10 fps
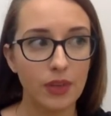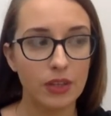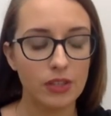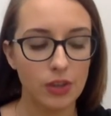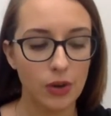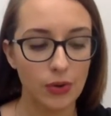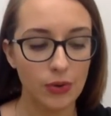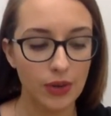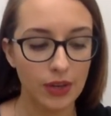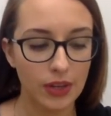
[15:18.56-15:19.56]

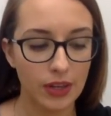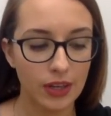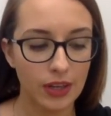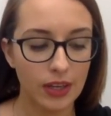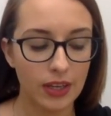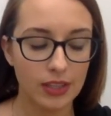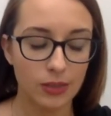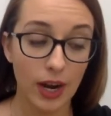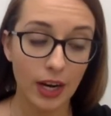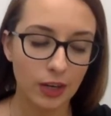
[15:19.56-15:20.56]
So it's
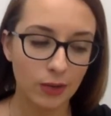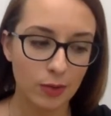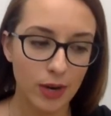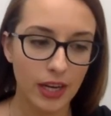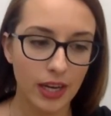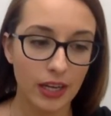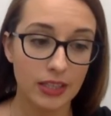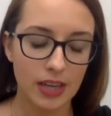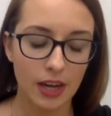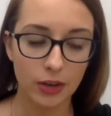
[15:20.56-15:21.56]
a record we're breaking.
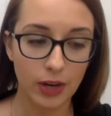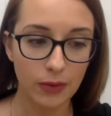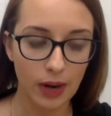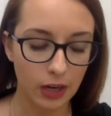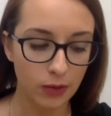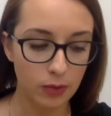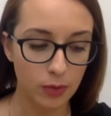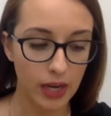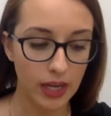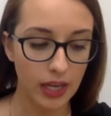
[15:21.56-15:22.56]
It's not a great record we're
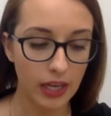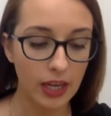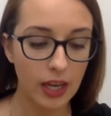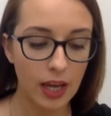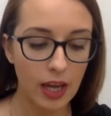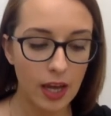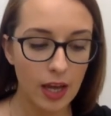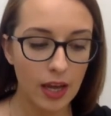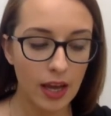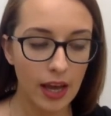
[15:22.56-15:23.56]
breaking.
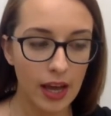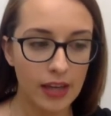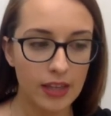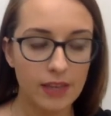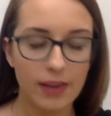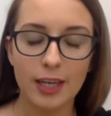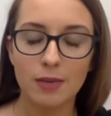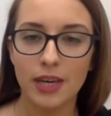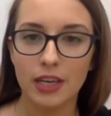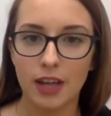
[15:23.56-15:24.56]
And they've had to
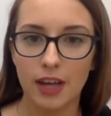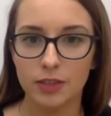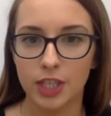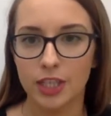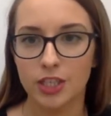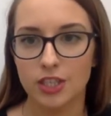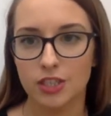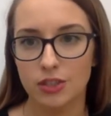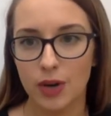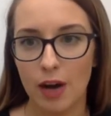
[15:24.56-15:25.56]
make a lot of changes
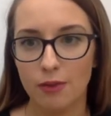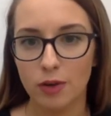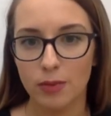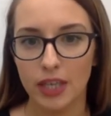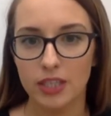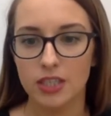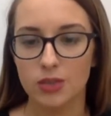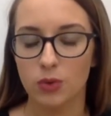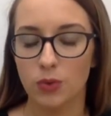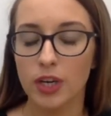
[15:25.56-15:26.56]
to how
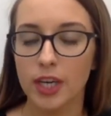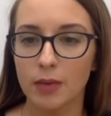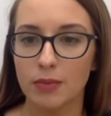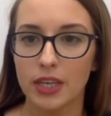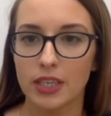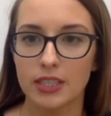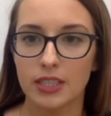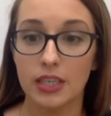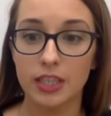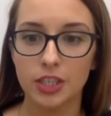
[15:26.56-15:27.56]
forbearances were working, because
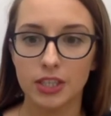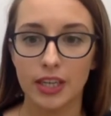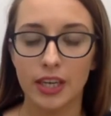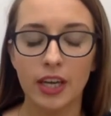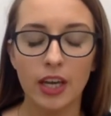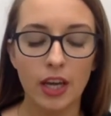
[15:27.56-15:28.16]
initially,